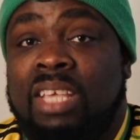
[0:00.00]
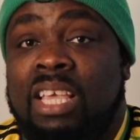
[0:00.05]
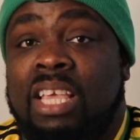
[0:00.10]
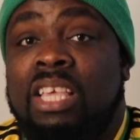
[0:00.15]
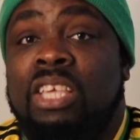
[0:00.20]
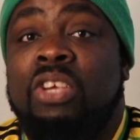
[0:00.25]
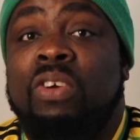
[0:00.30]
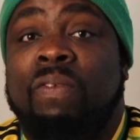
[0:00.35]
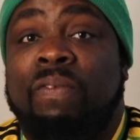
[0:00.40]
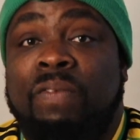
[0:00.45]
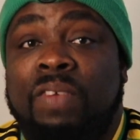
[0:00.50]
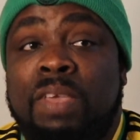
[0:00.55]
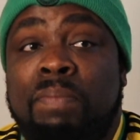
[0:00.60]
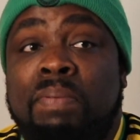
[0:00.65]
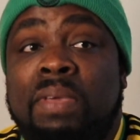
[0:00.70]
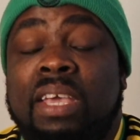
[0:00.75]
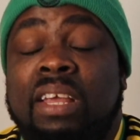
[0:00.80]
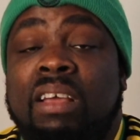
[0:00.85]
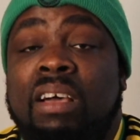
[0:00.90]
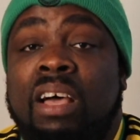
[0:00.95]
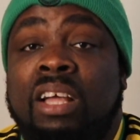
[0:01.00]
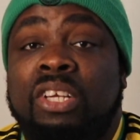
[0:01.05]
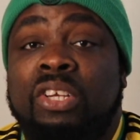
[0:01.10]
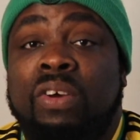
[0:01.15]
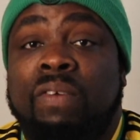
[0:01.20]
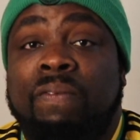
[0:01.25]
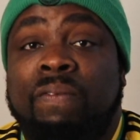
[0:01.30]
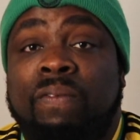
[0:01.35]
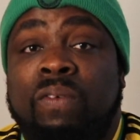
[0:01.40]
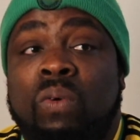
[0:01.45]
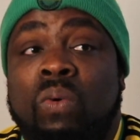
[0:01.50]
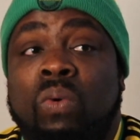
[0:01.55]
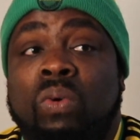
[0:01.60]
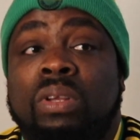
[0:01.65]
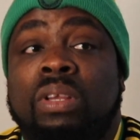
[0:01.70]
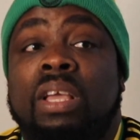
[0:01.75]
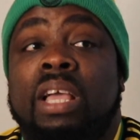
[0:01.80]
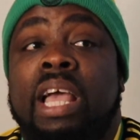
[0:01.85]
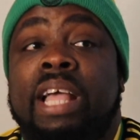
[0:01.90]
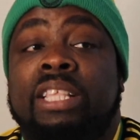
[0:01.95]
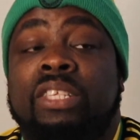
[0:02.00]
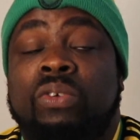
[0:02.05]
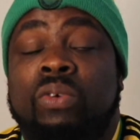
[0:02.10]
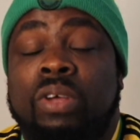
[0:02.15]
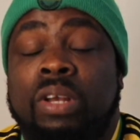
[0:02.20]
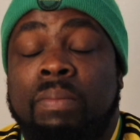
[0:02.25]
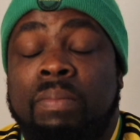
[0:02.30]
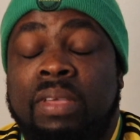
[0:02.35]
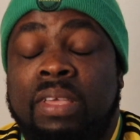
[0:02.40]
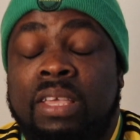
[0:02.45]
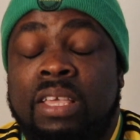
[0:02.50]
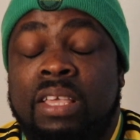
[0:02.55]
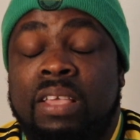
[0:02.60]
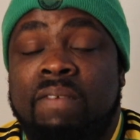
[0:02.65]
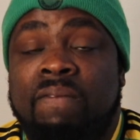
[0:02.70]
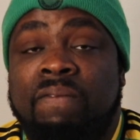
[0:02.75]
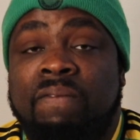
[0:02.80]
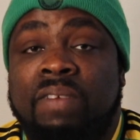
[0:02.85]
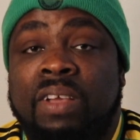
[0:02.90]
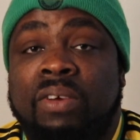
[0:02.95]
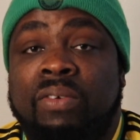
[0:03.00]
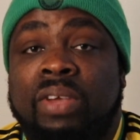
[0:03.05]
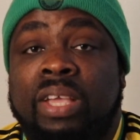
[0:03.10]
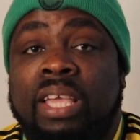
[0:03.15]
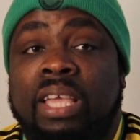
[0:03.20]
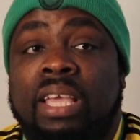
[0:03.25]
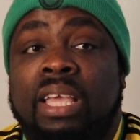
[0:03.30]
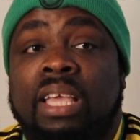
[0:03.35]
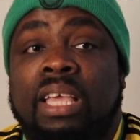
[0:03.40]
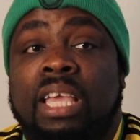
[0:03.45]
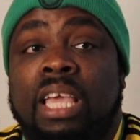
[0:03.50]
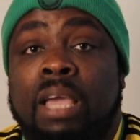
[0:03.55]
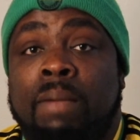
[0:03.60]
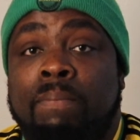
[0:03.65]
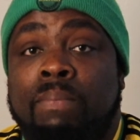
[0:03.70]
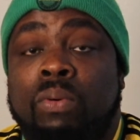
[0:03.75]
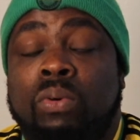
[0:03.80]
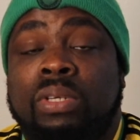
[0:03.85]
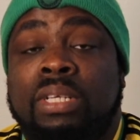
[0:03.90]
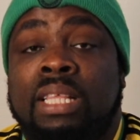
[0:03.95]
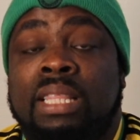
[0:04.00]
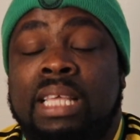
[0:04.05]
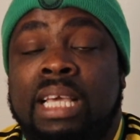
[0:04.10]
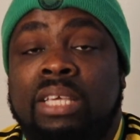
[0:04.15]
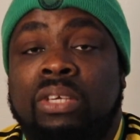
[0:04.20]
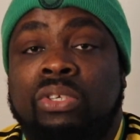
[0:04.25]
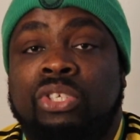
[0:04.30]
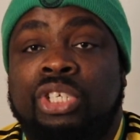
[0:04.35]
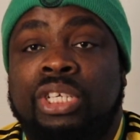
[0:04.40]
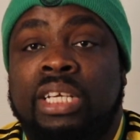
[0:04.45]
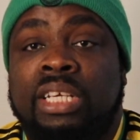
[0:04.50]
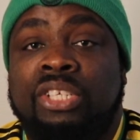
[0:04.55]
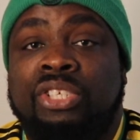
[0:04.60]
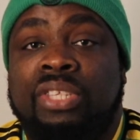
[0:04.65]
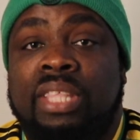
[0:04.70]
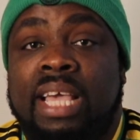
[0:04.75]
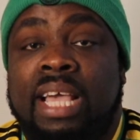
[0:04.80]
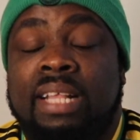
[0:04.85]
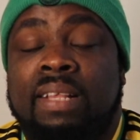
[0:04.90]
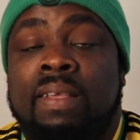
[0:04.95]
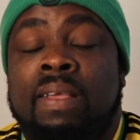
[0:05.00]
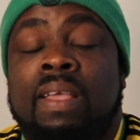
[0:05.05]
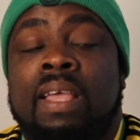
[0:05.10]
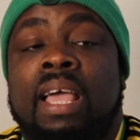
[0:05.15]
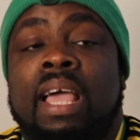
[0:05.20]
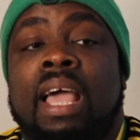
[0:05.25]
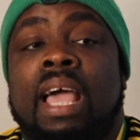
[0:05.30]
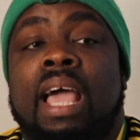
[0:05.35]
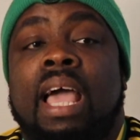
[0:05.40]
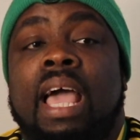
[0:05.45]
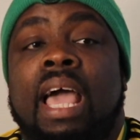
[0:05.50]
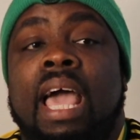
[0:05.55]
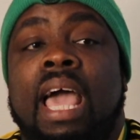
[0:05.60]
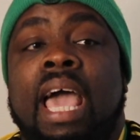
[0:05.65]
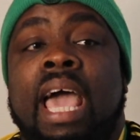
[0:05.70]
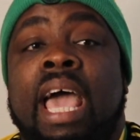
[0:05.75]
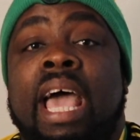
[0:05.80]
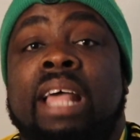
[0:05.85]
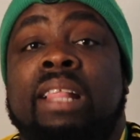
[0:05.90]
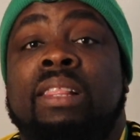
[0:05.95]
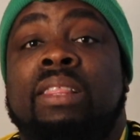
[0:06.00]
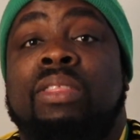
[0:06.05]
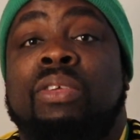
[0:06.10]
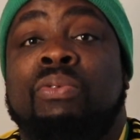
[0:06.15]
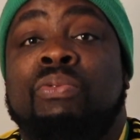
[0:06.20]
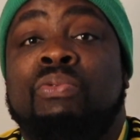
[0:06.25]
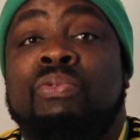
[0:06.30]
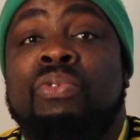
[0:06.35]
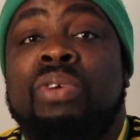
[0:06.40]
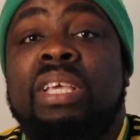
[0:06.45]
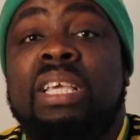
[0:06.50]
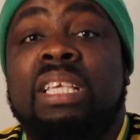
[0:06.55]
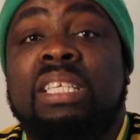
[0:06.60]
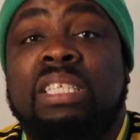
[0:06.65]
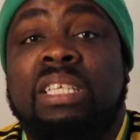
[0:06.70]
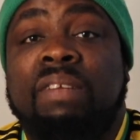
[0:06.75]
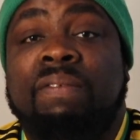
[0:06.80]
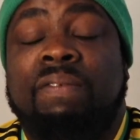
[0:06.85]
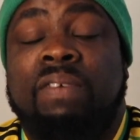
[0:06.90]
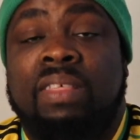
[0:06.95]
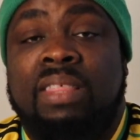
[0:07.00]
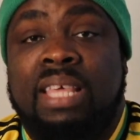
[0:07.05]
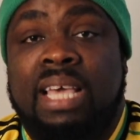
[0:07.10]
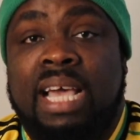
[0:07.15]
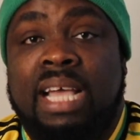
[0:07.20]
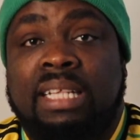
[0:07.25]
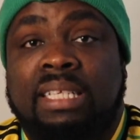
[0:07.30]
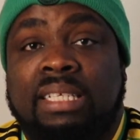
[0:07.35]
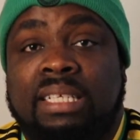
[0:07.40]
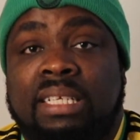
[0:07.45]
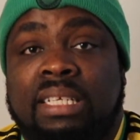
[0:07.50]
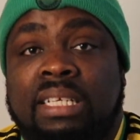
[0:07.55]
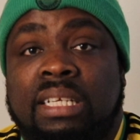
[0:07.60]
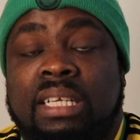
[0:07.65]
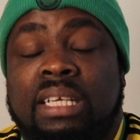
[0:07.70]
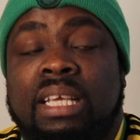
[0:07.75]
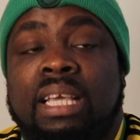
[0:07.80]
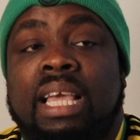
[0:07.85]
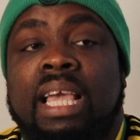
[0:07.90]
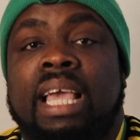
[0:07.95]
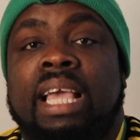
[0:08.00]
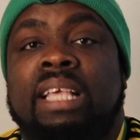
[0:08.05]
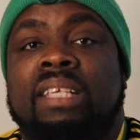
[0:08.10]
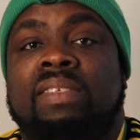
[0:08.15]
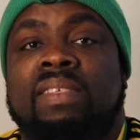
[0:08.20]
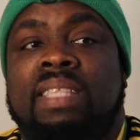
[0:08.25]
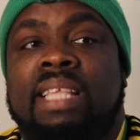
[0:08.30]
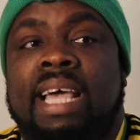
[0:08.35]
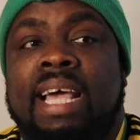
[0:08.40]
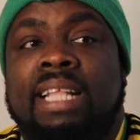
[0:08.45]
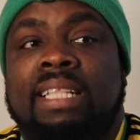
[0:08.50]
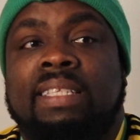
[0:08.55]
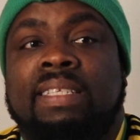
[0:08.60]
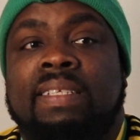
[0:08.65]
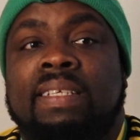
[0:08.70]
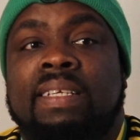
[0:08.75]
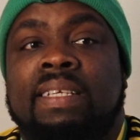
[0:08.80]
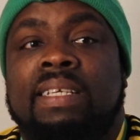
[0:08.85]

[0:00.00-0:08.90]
Your VPN on your phone, it's going to be very important that you change that. And the reason for that is that